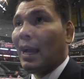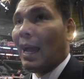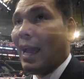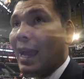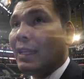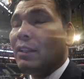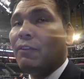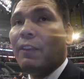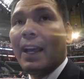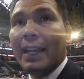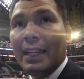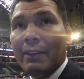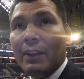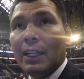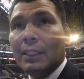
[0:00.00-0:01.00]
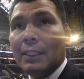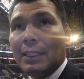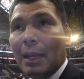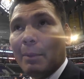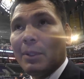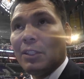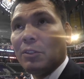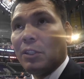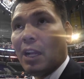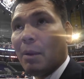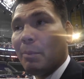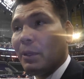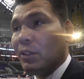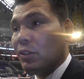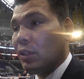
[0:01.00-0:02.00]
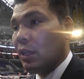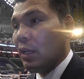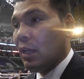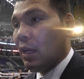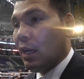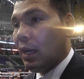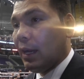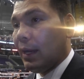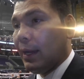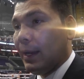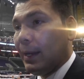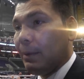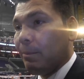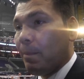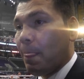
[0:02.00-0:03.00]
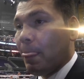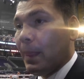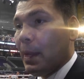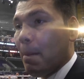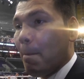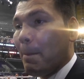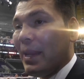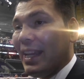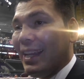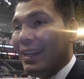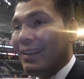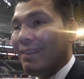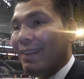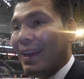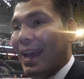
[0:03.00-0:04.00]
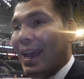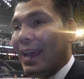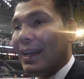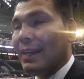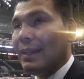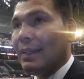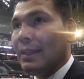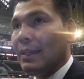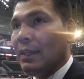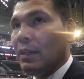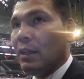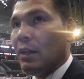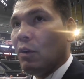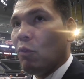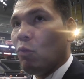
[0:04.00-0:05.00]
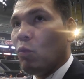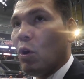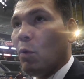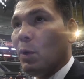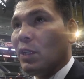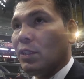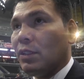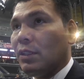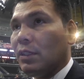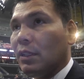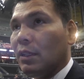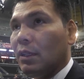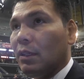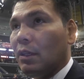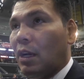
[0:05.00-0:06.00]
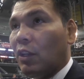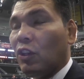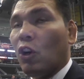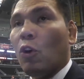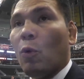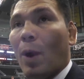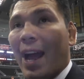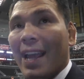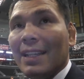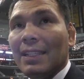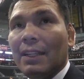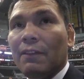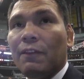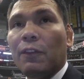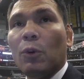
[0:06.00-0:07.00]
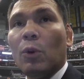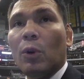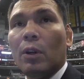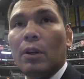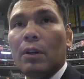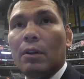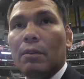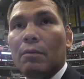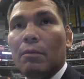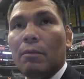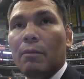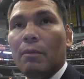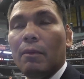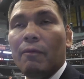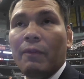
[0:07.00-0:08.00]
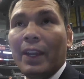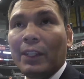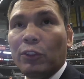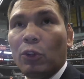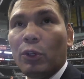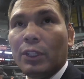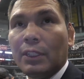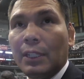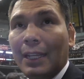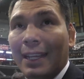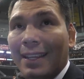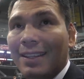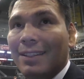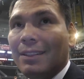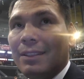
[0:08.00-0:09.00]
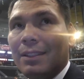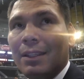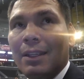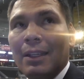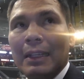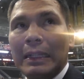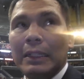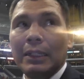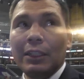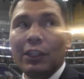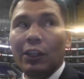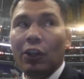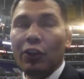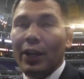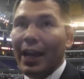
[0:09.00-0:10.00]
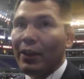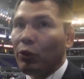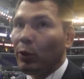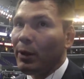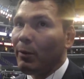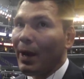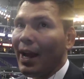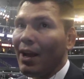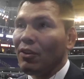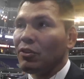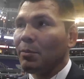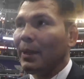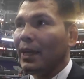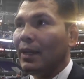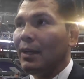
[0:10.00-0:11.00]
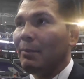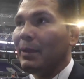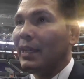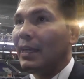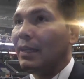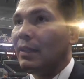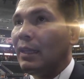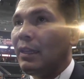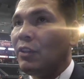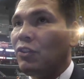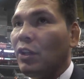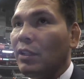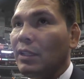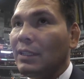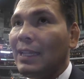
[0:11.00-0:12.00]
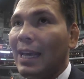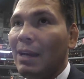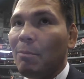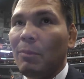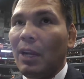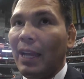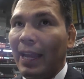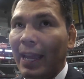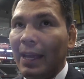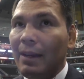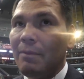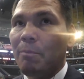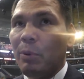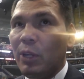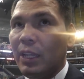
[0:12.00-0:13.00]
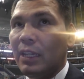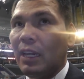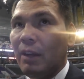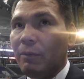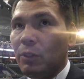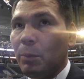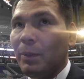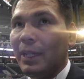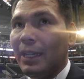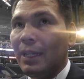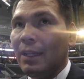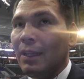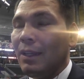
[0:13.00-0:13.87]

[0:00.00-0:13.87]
I had to fight even at the time of the stoppage, uh, being that was on the horizon for Victor Ortiz. You know, you had three rounds, man. I mean, and, and the judges had him ahead pretty comfortably.